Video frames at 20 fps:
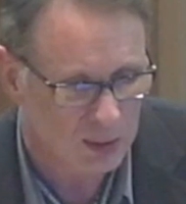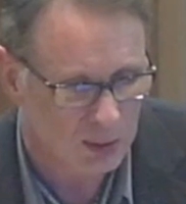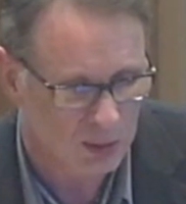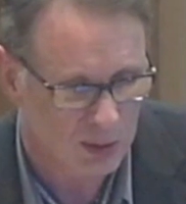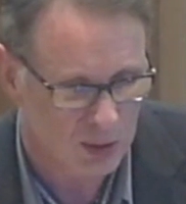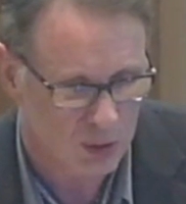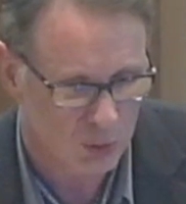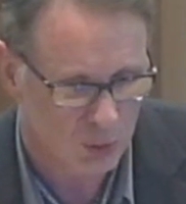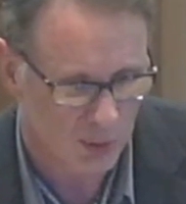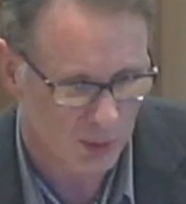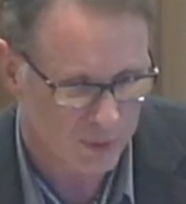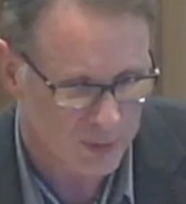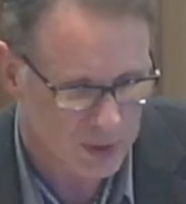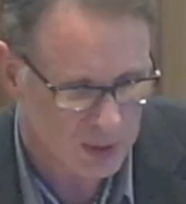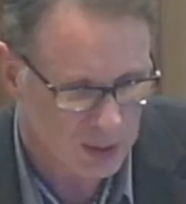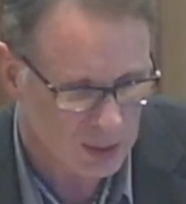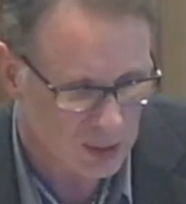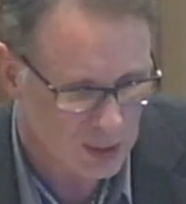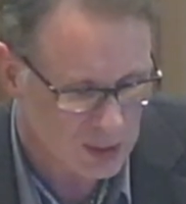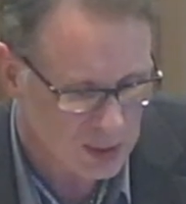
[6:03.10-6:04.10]
As you have
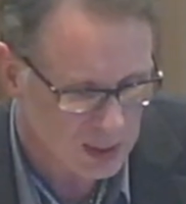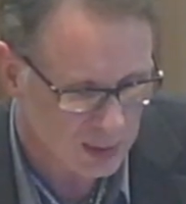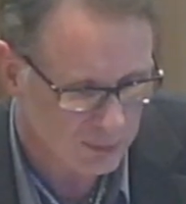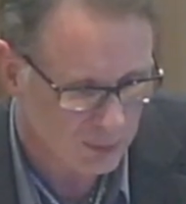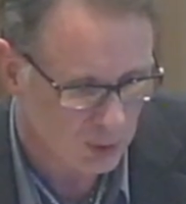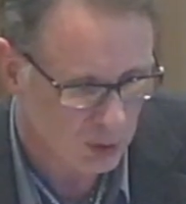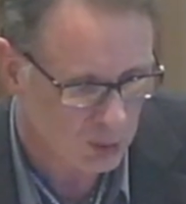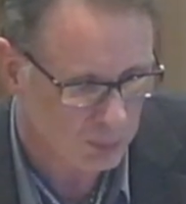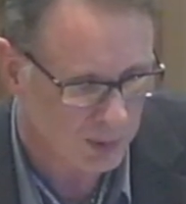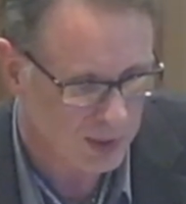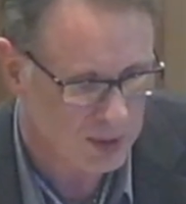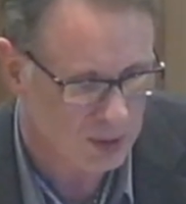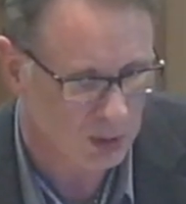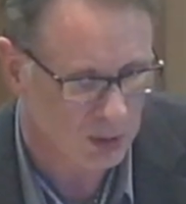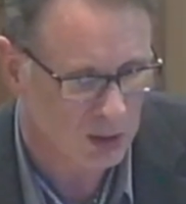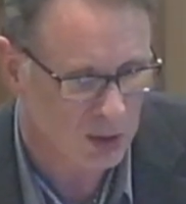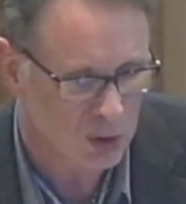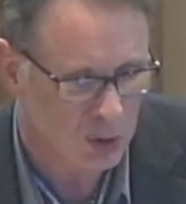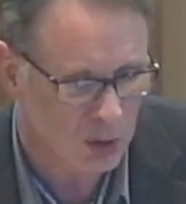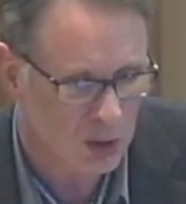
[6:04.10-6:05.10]
seen in several
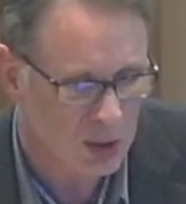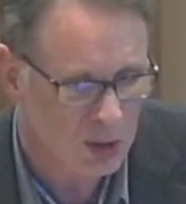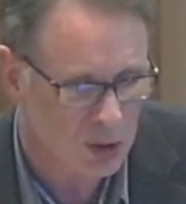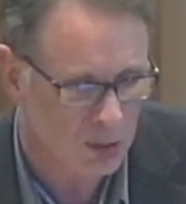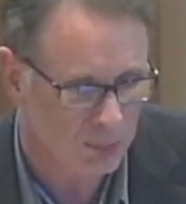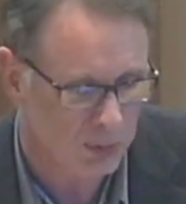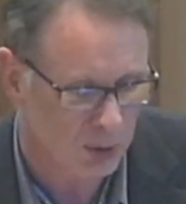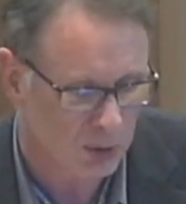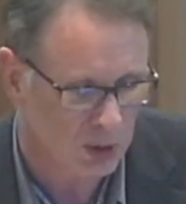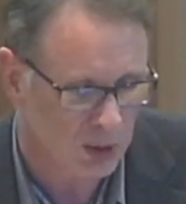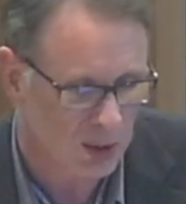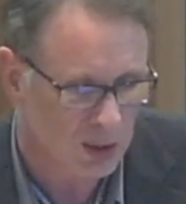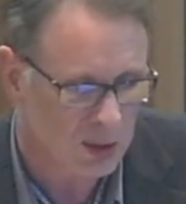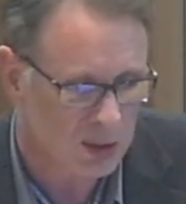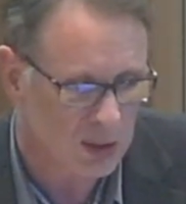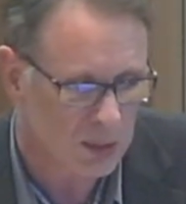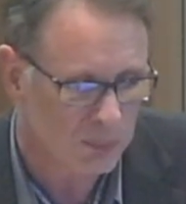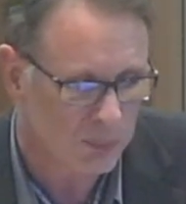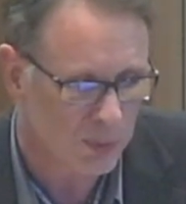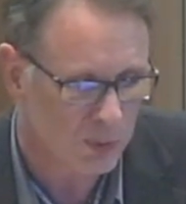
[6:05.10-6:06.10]
presentations, it's about
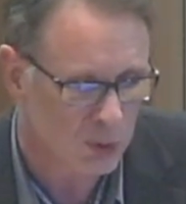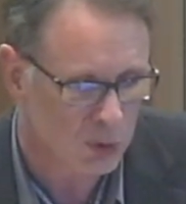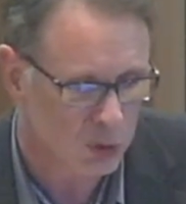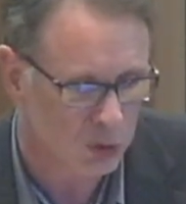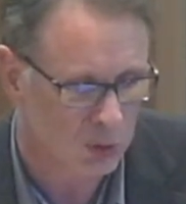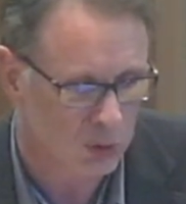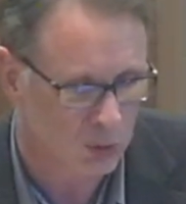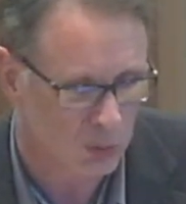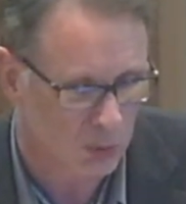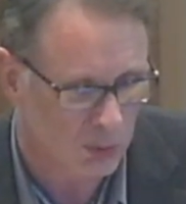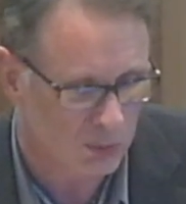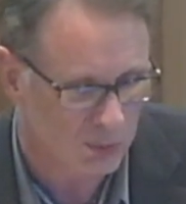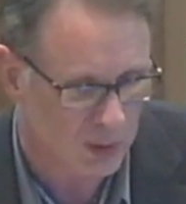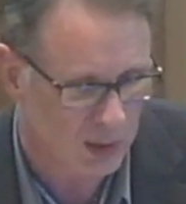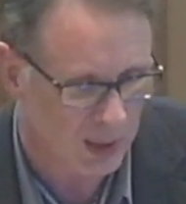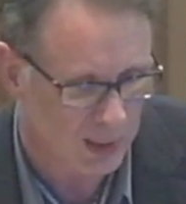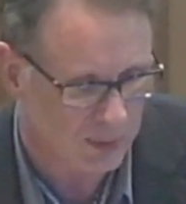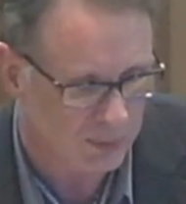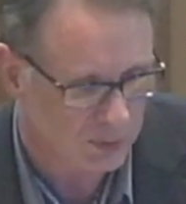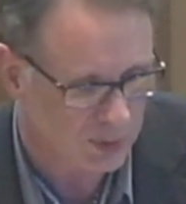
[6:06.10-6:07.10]
80% over
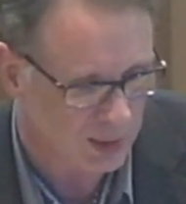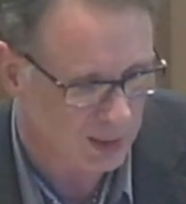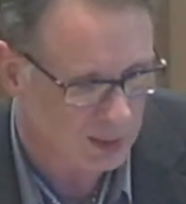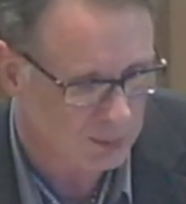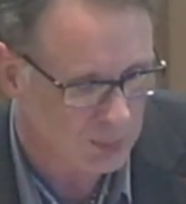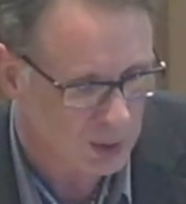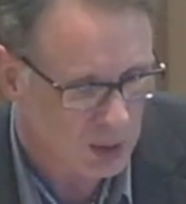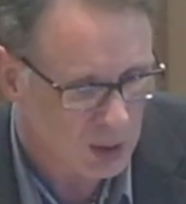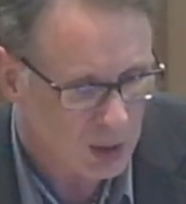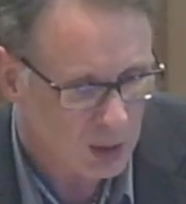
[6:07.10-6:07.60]
lifetime,